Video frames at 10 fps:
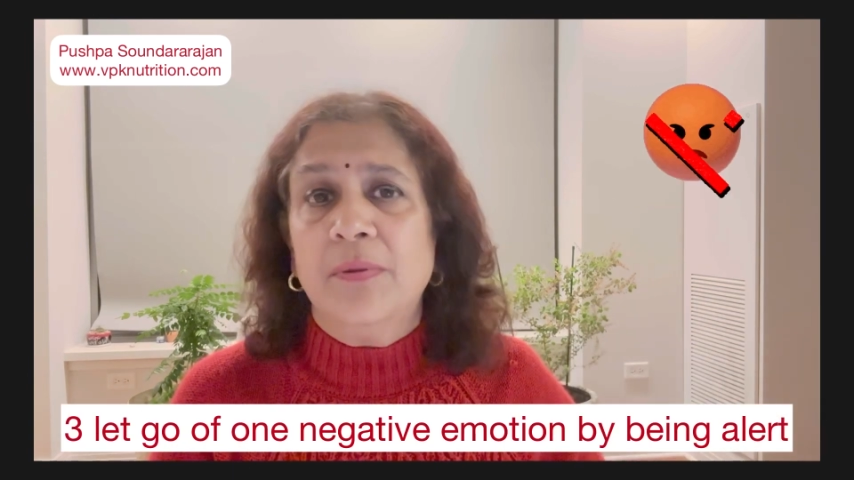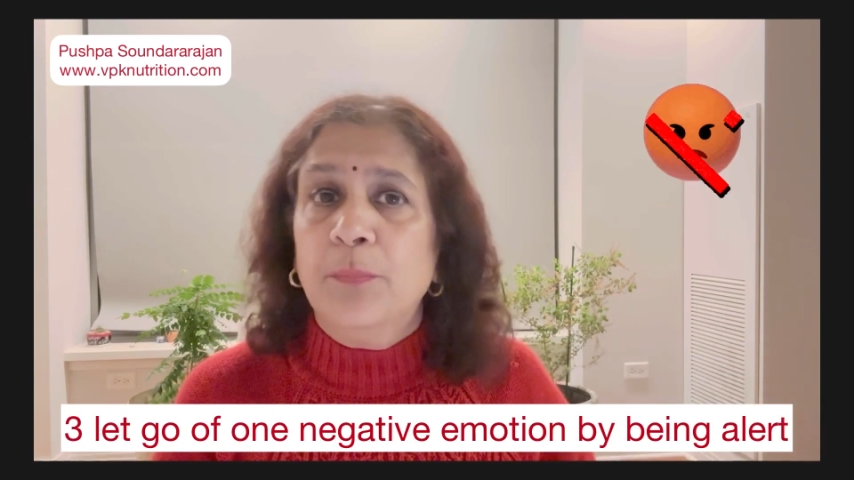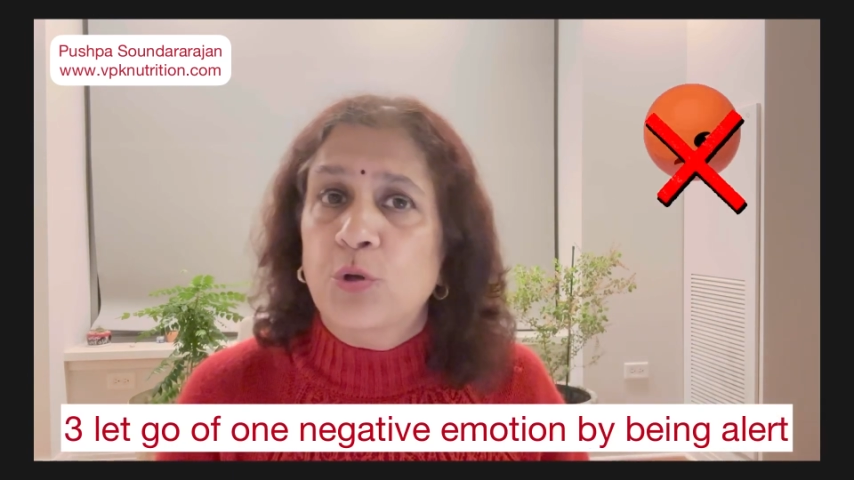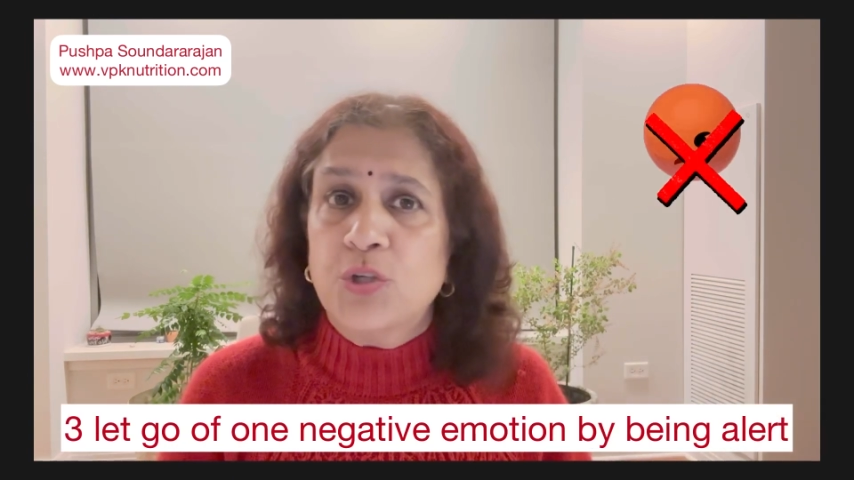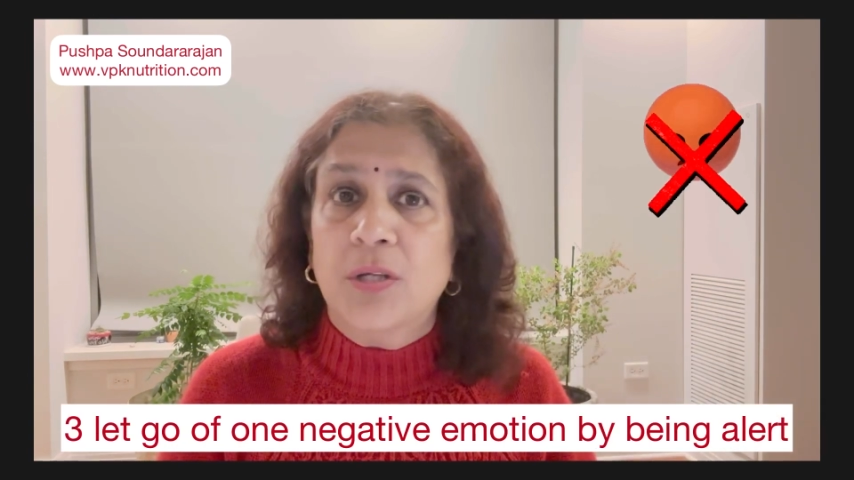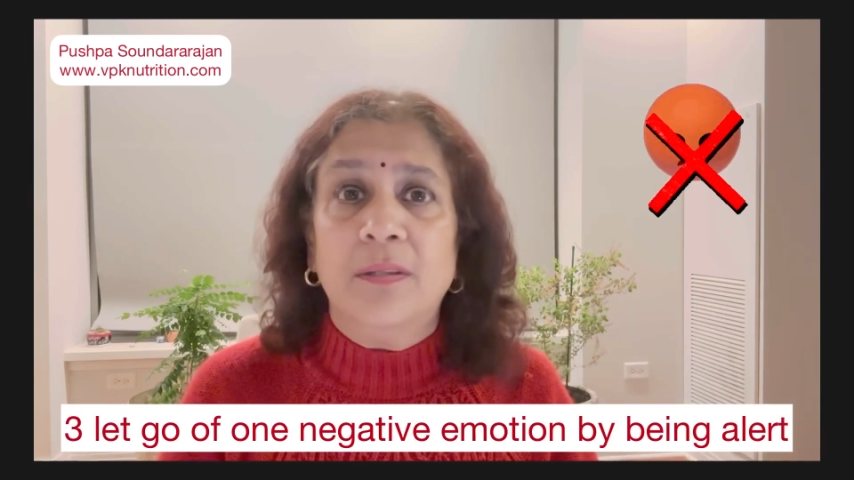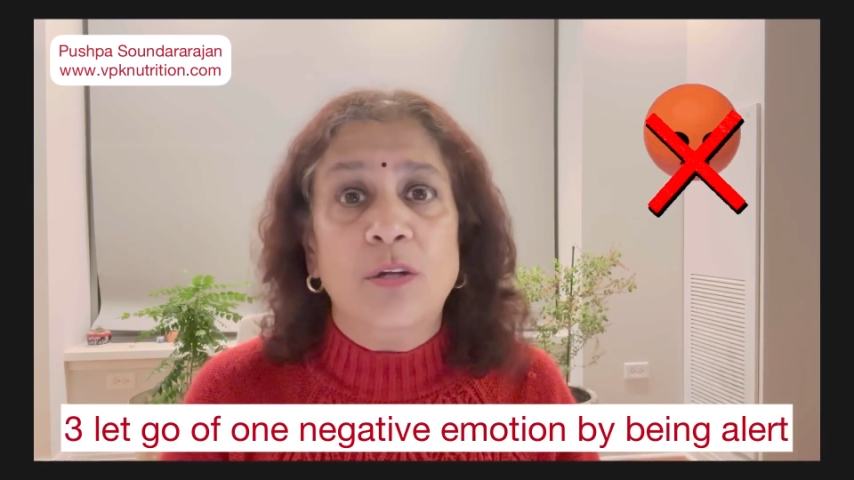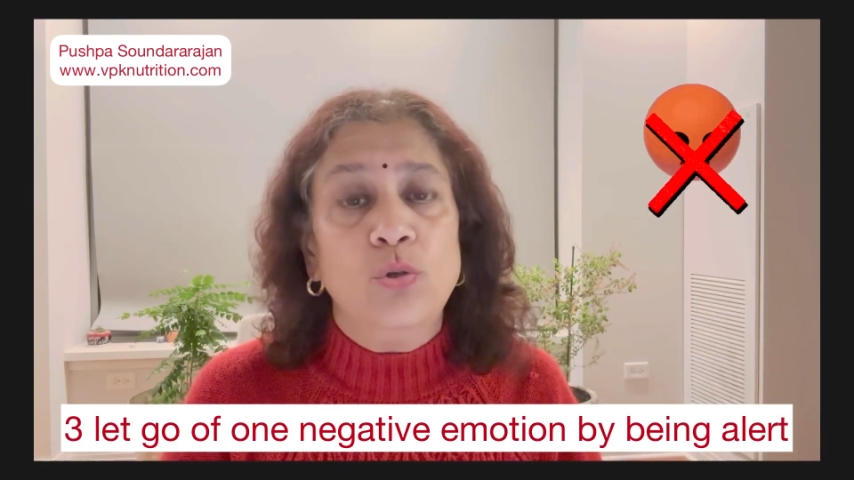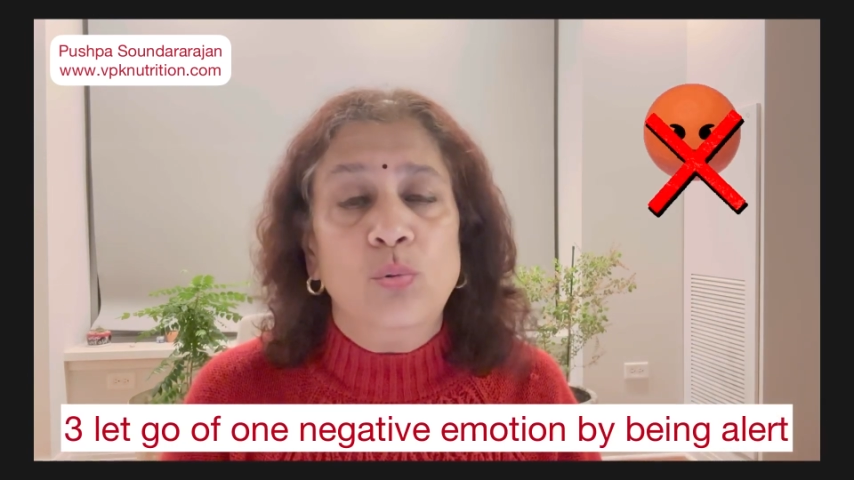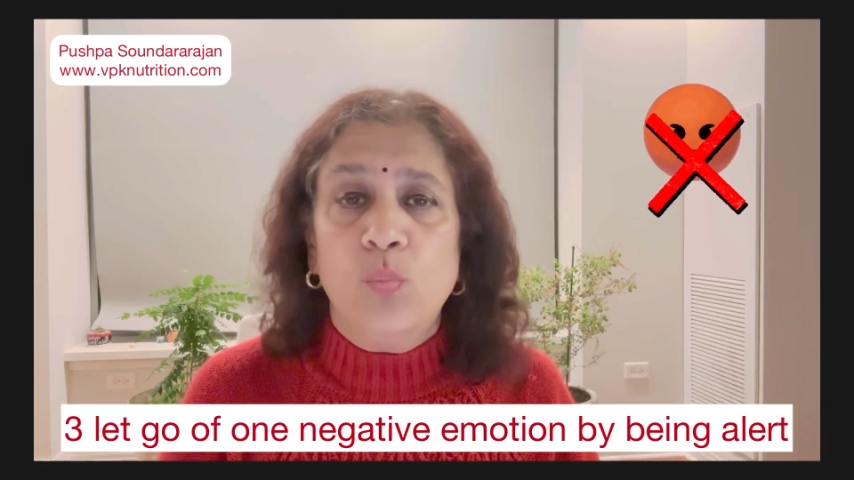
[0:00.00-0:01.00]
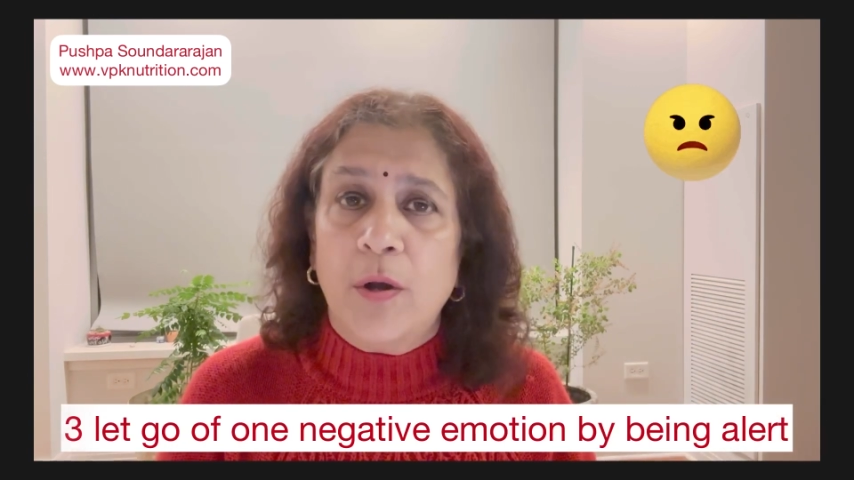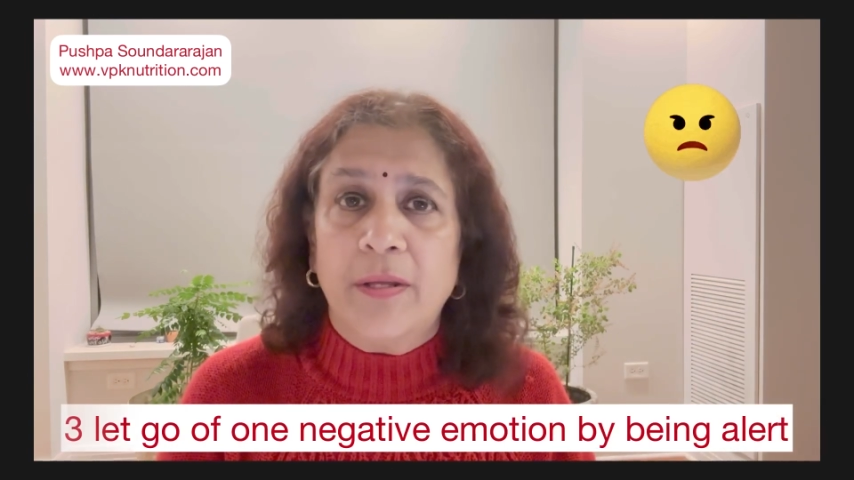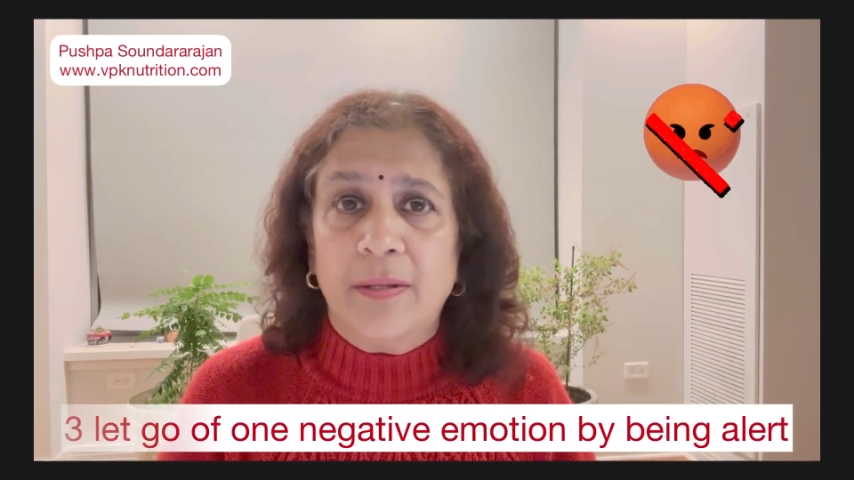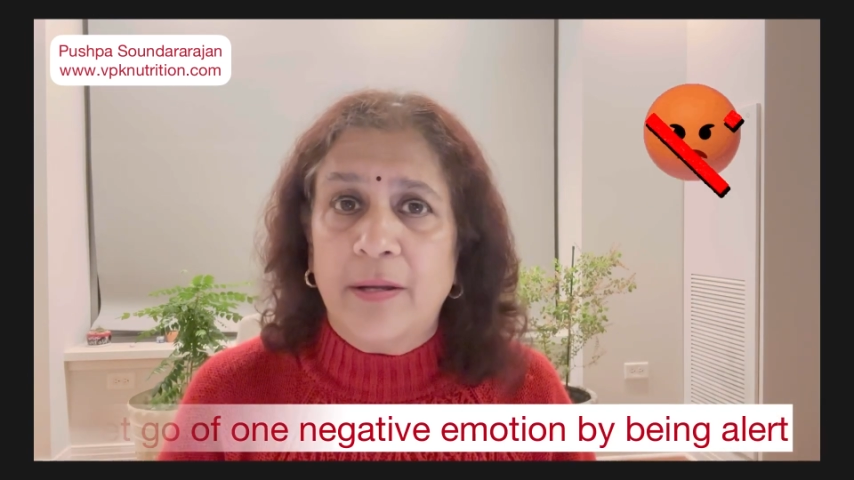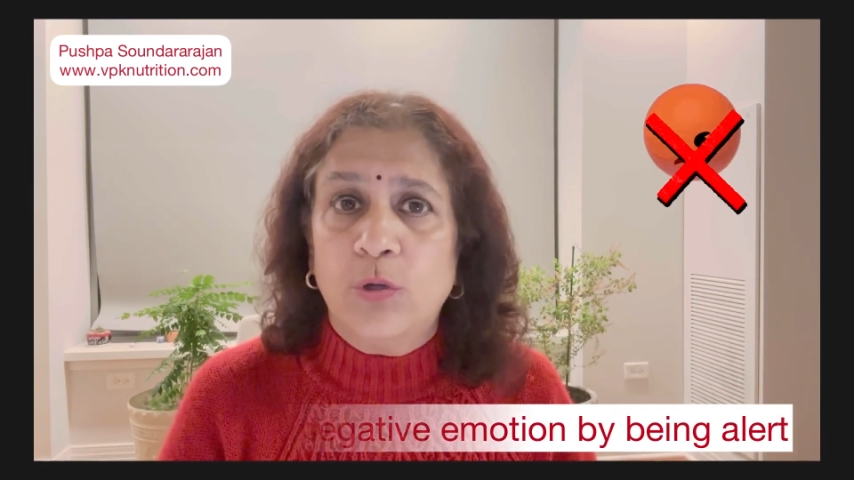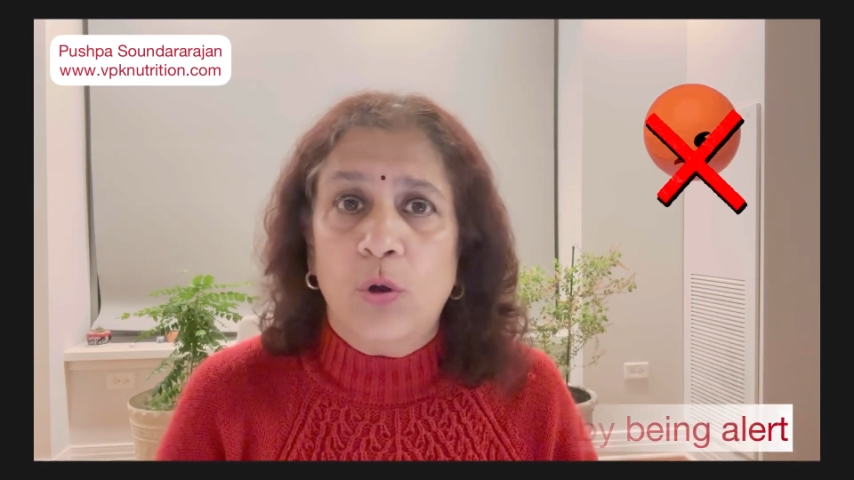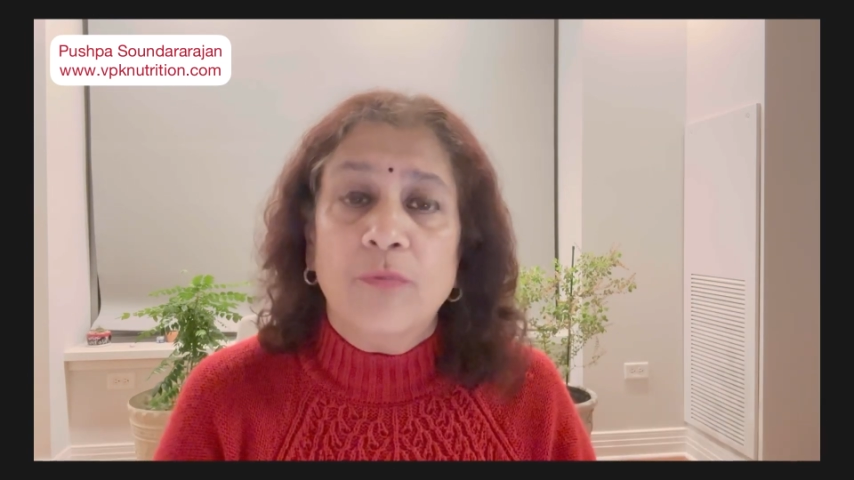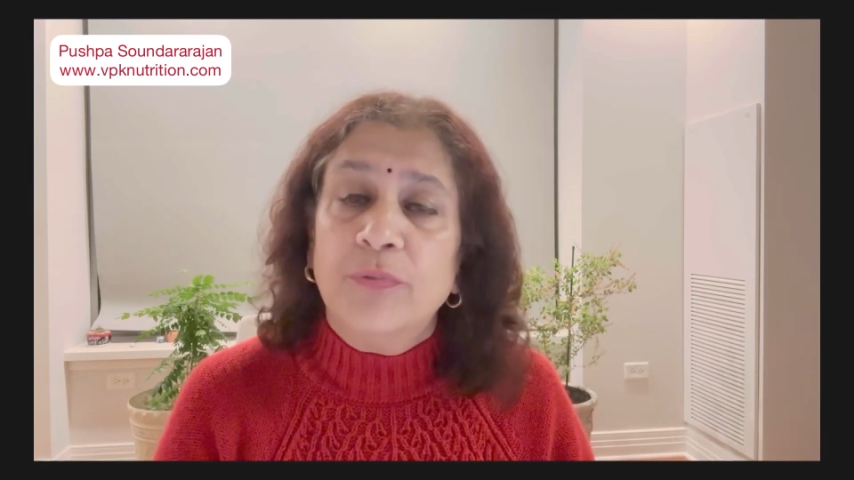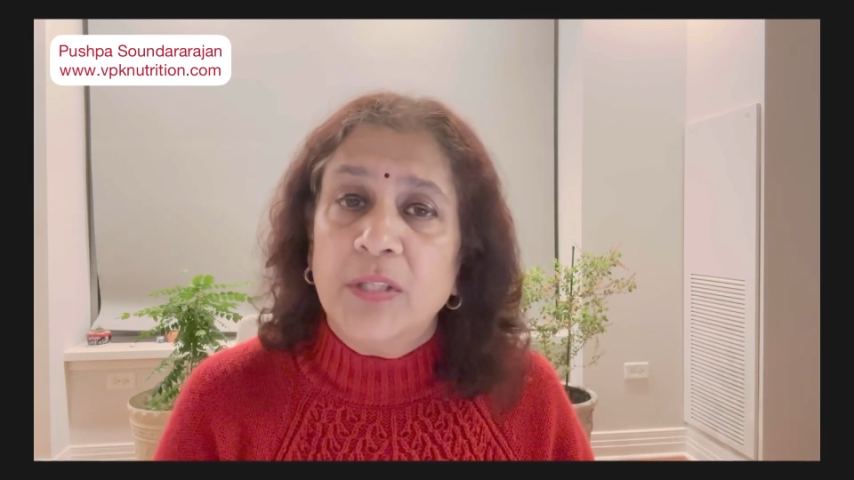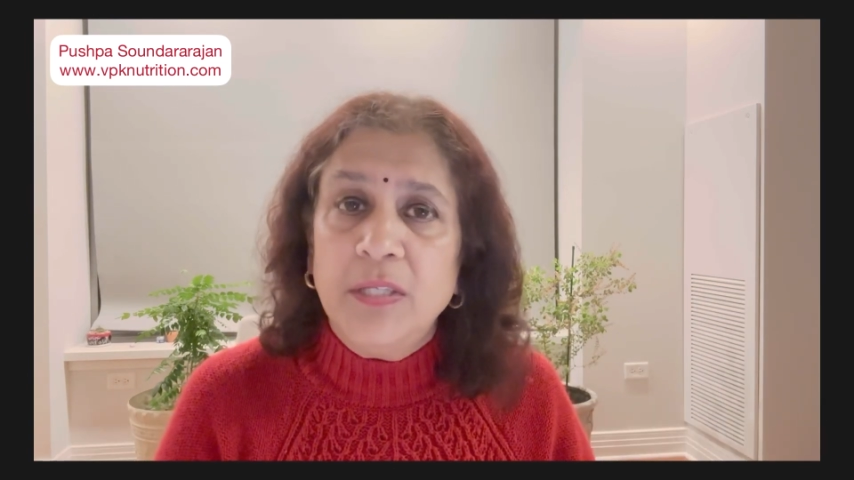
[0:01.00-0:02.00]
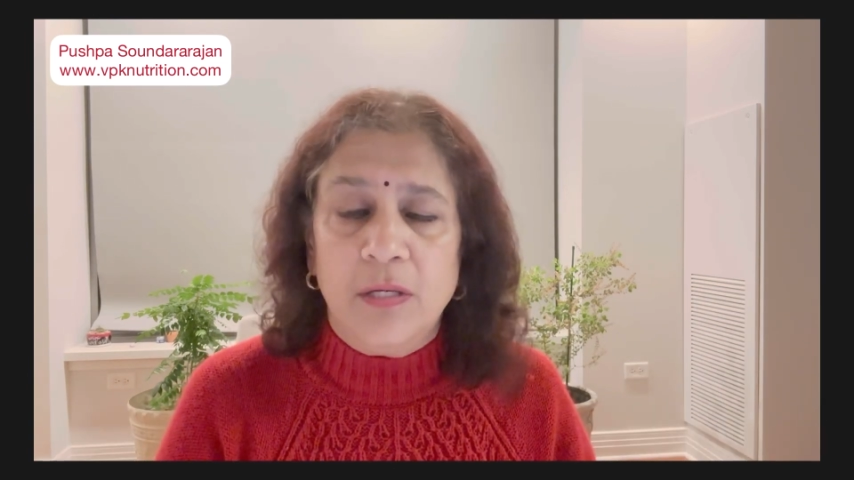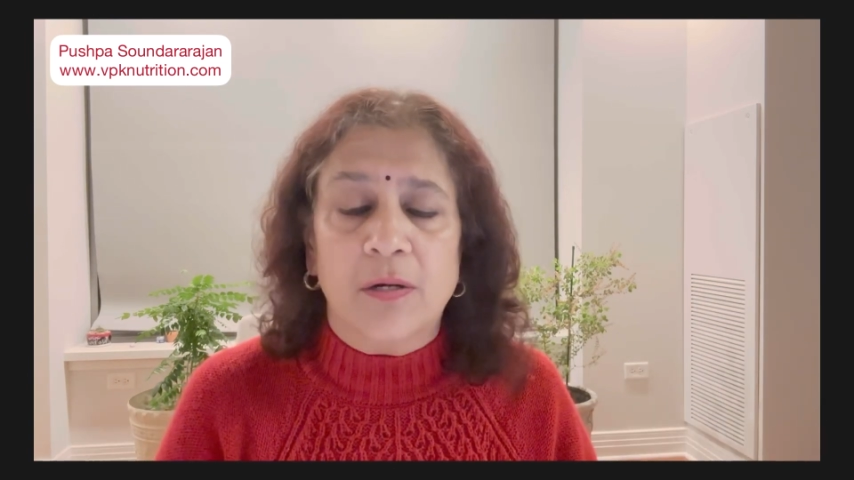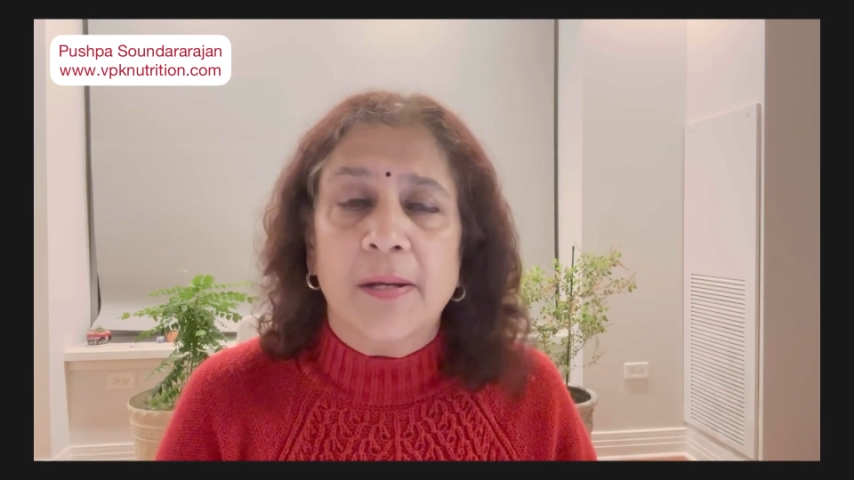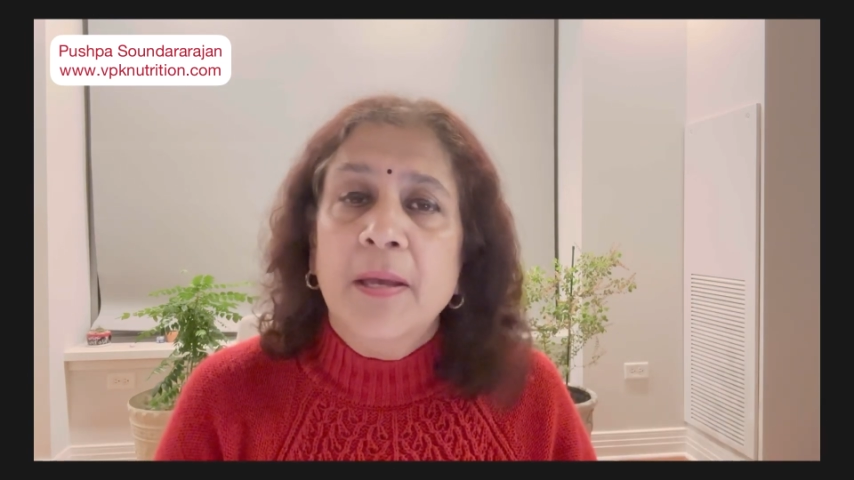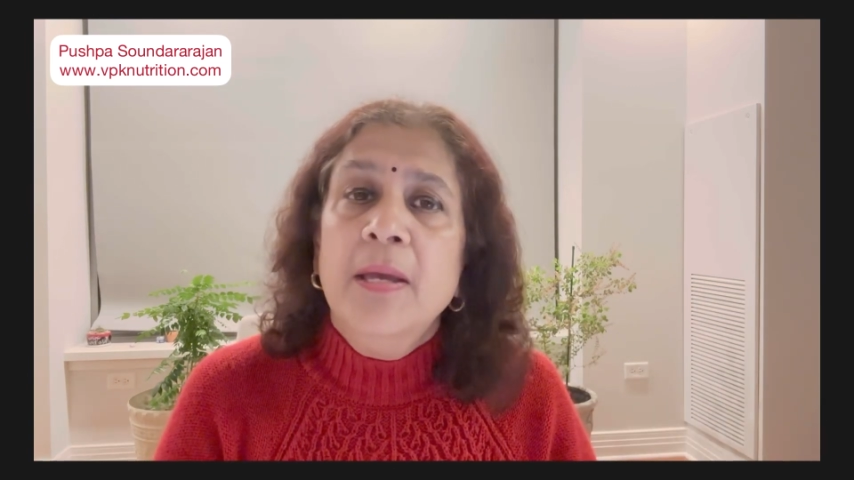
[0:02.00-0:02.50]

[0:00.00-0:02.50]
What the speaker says: emotion that you want to let go of for the year.